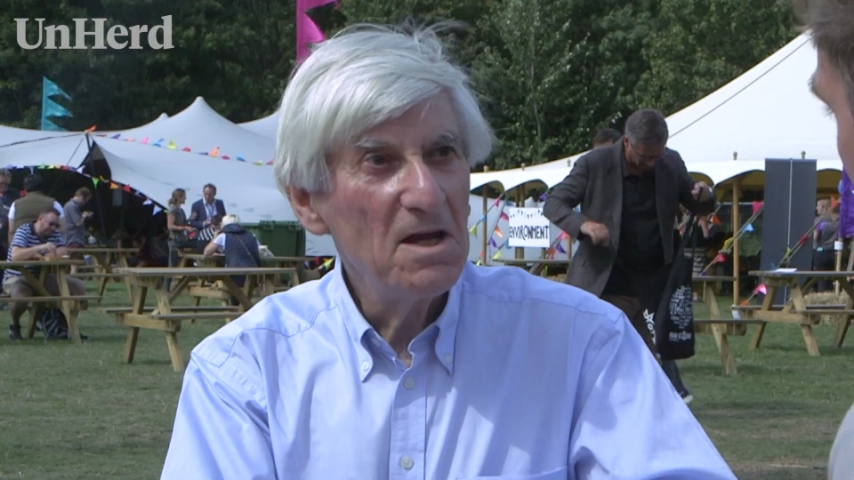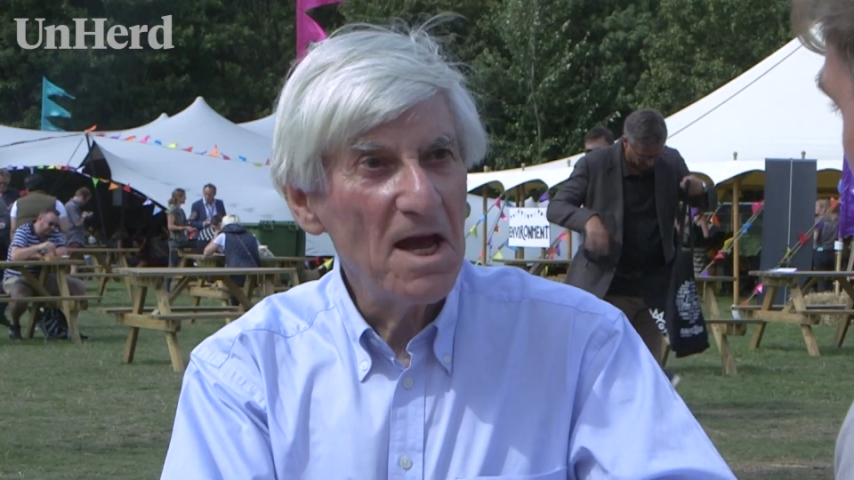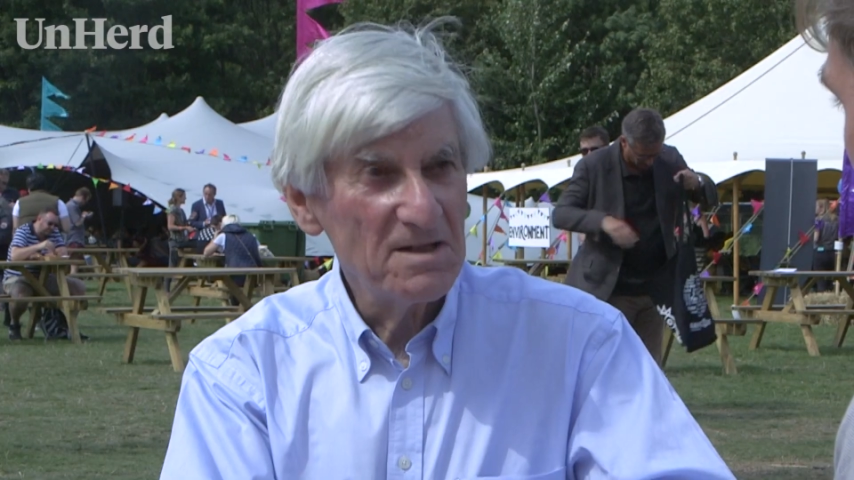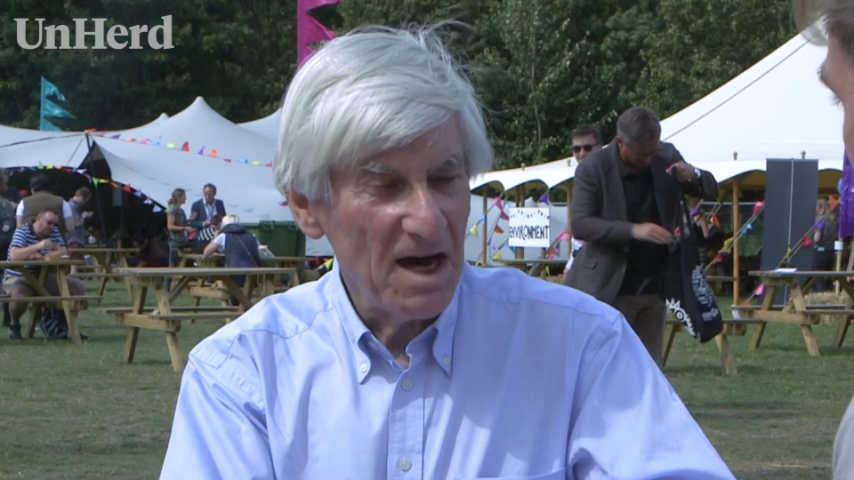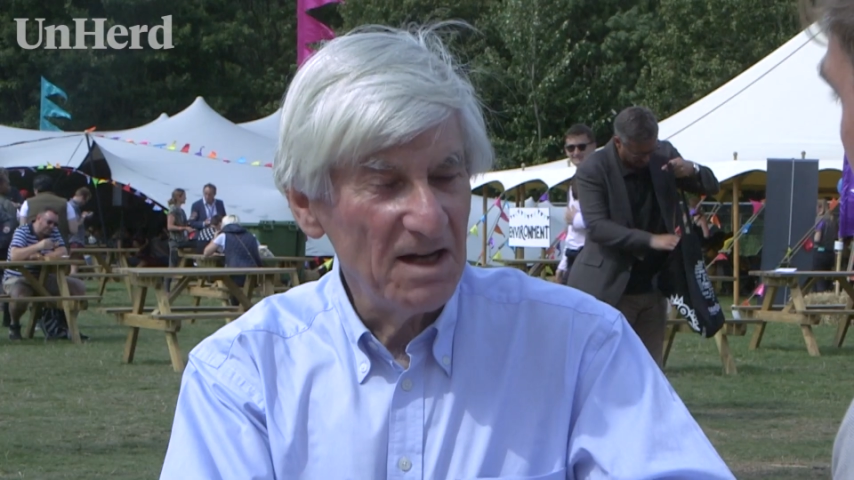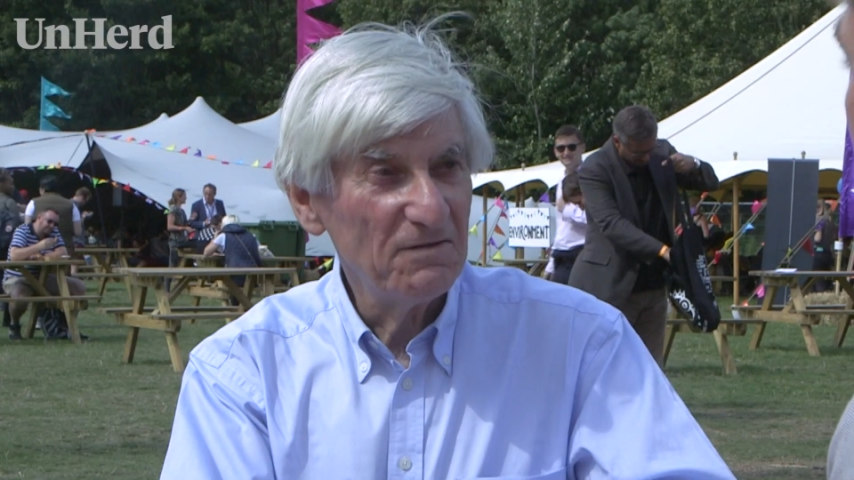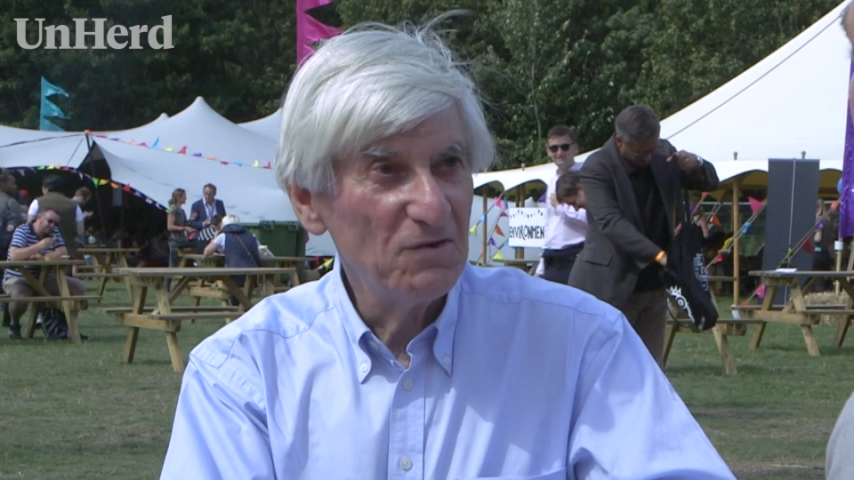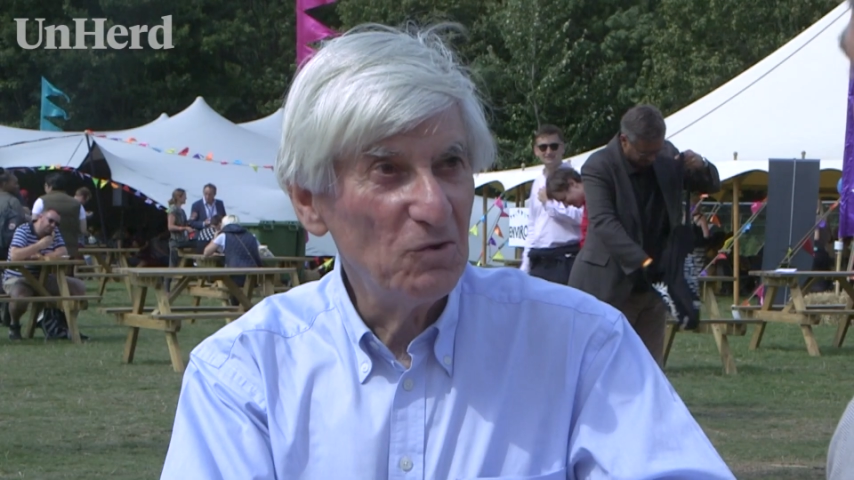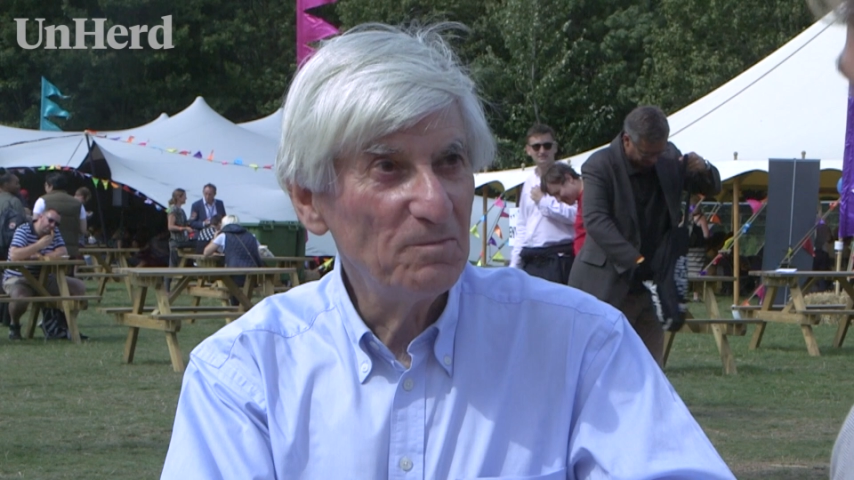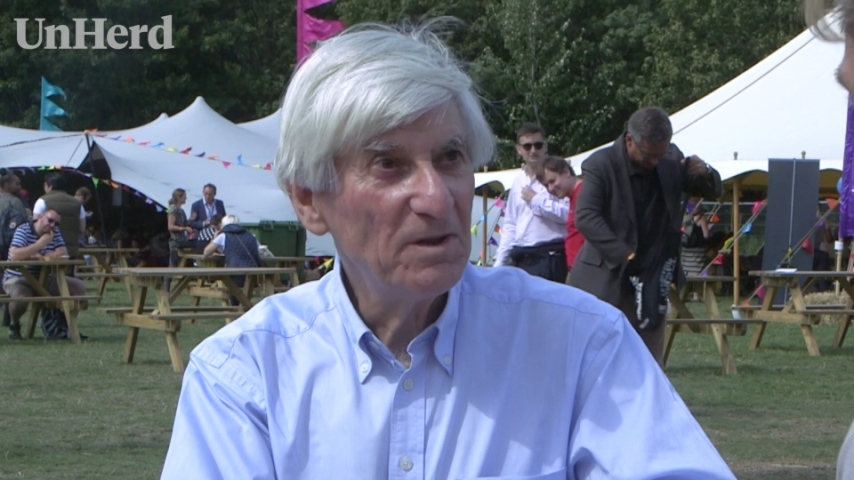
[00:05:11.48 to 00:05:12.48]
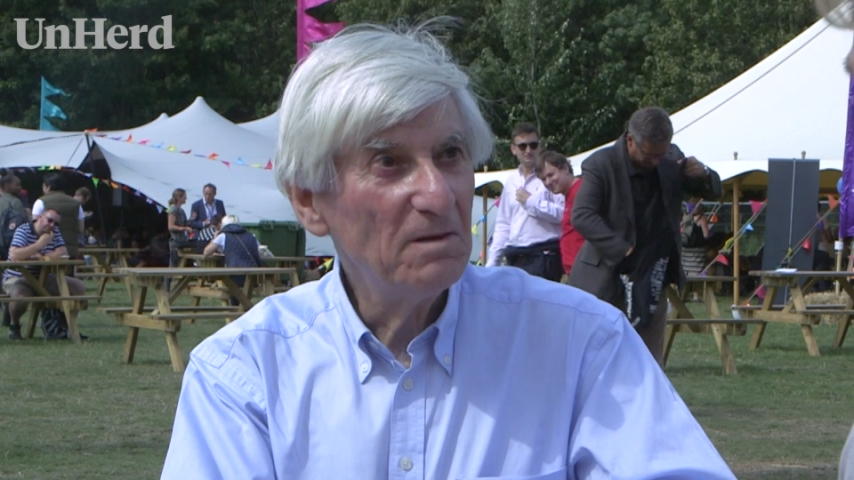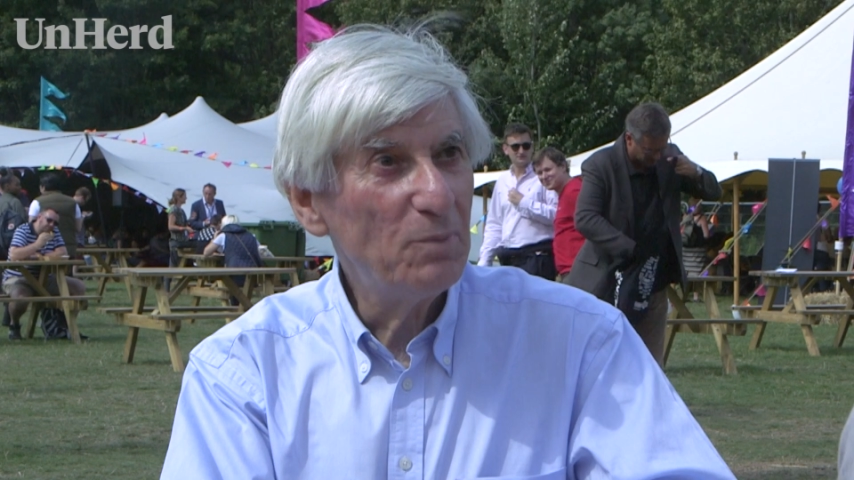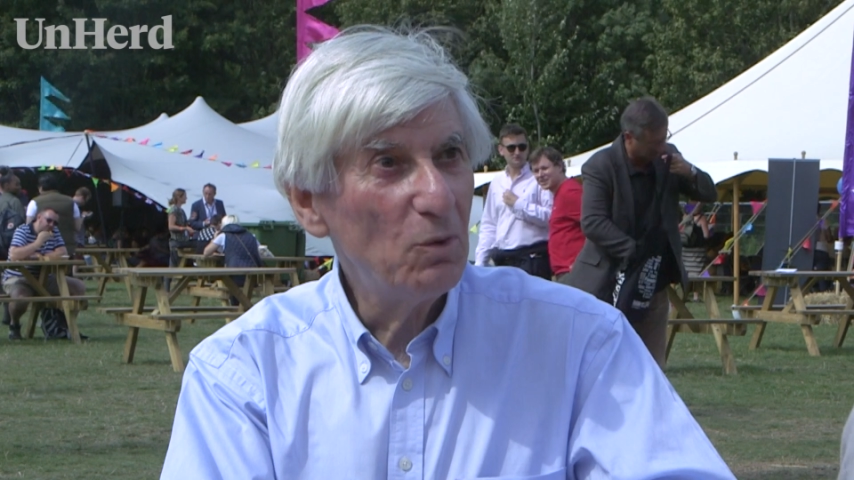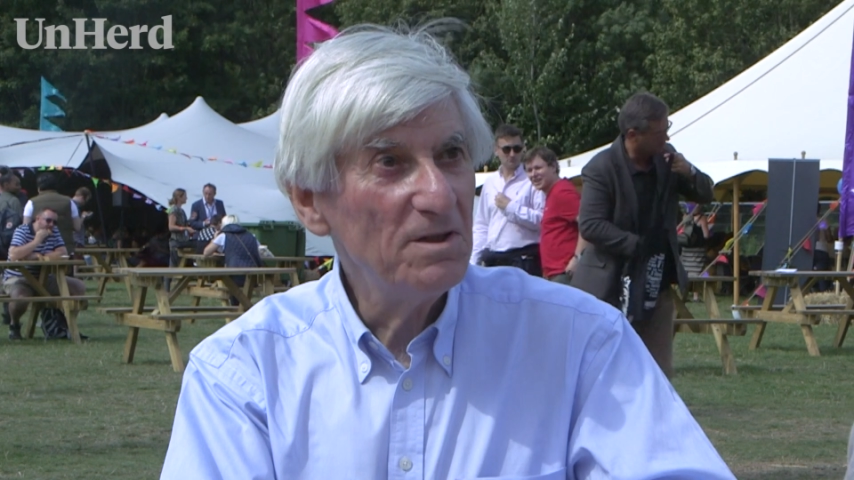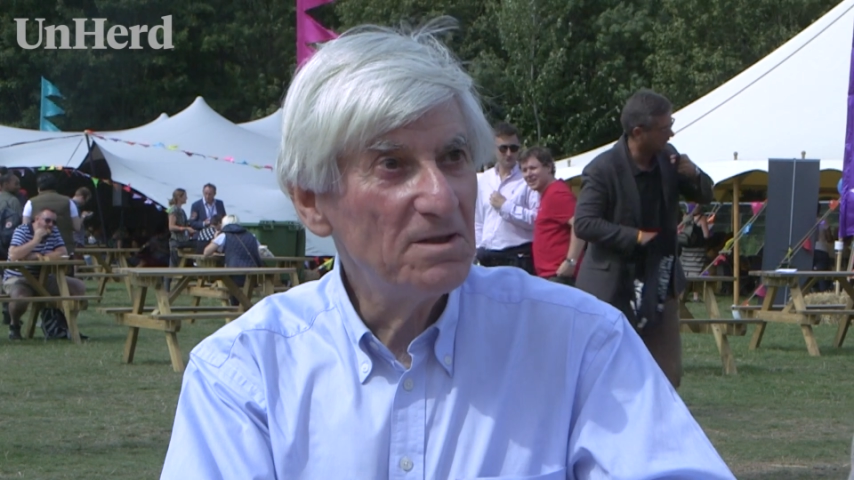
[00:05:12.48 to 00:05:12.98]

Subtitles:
Yes, I'd have thought. But the ball